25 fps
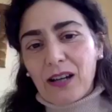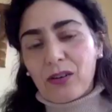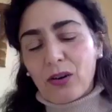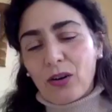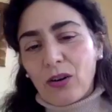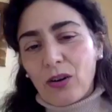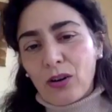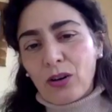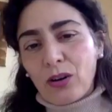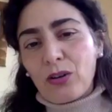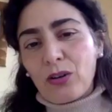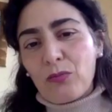
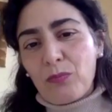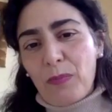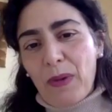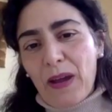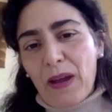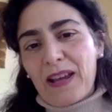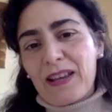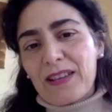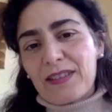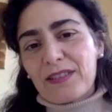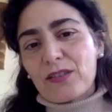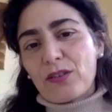all
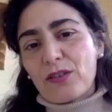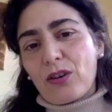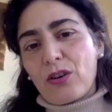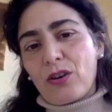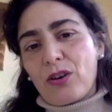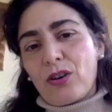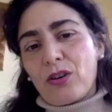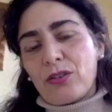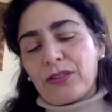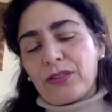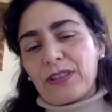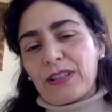based
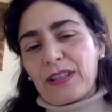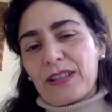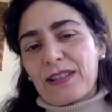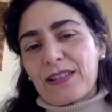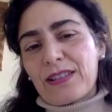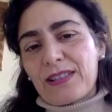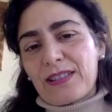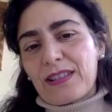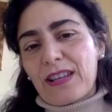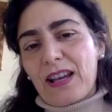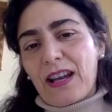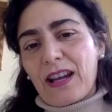on
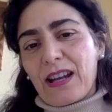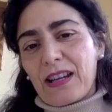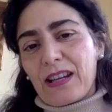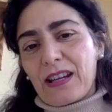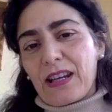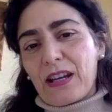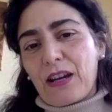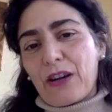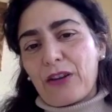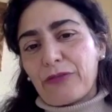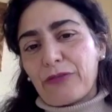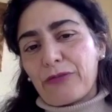this
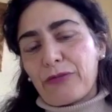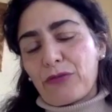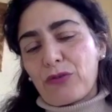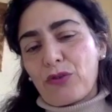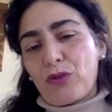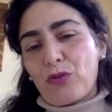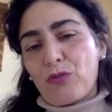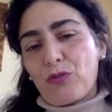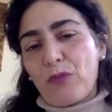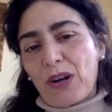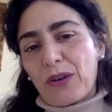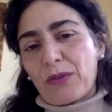idea of
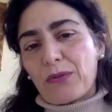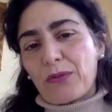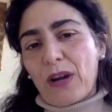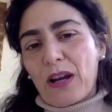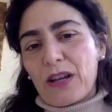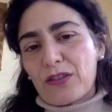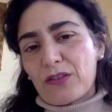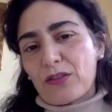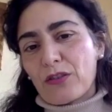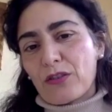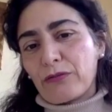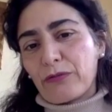human
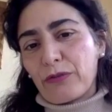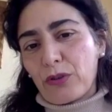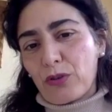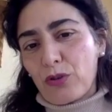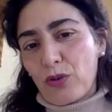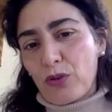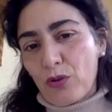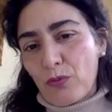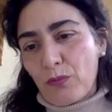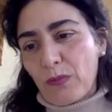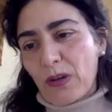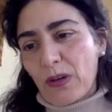rights, of
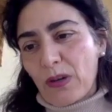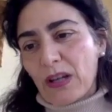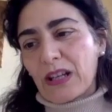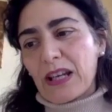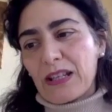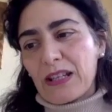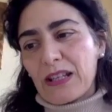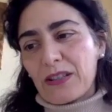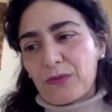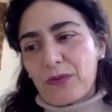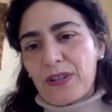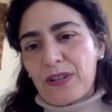human
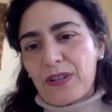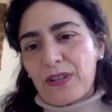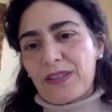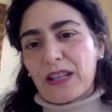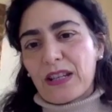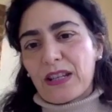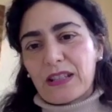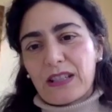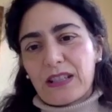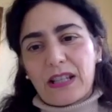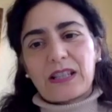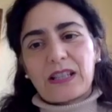
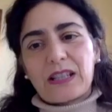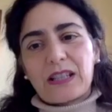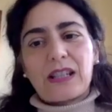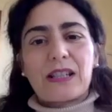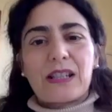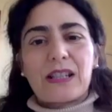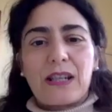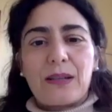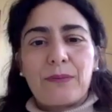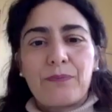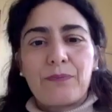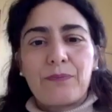intrinsic
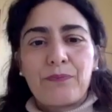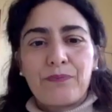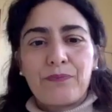dignity.